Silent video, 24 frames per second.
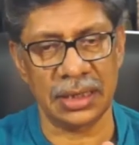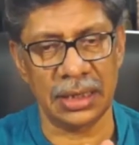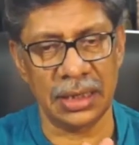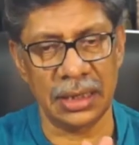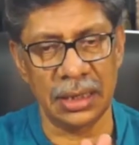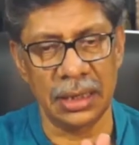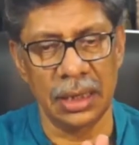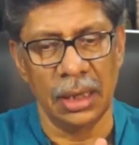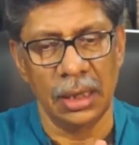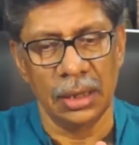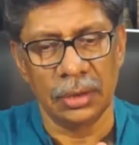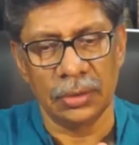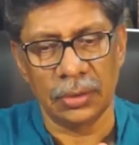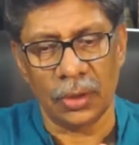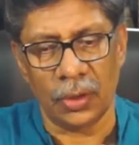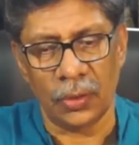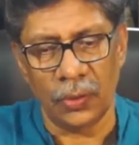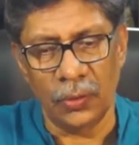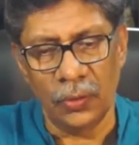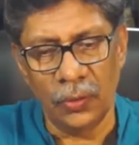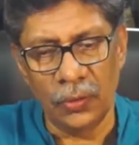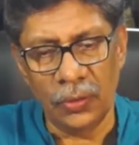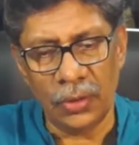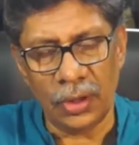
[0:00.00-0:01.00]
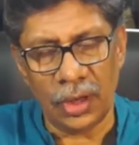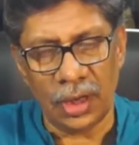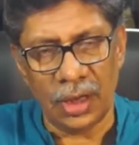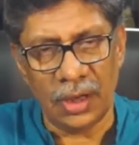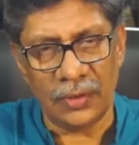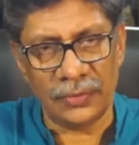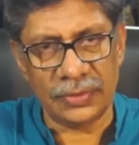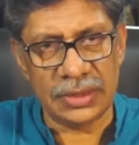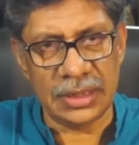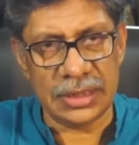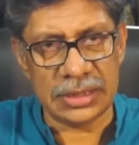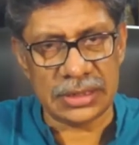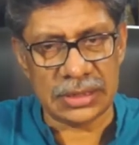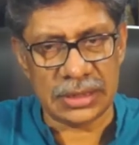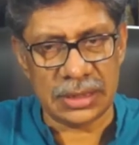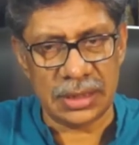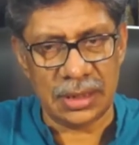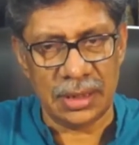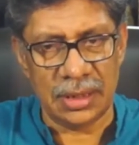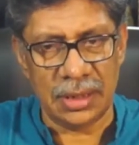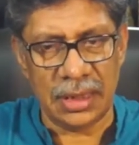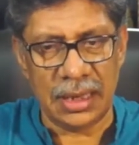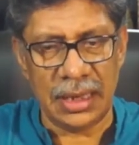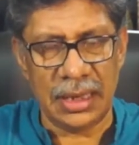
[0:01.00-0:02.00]
the whole of this
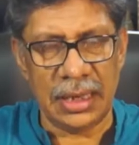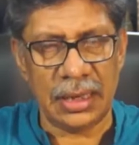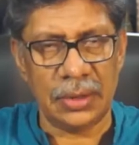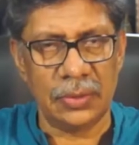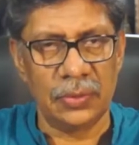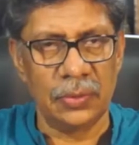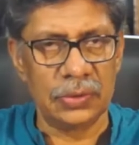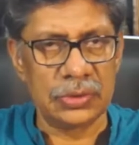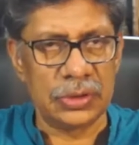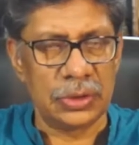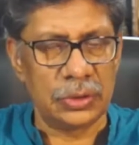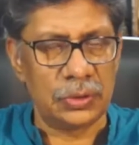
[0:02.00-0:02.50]
lake goes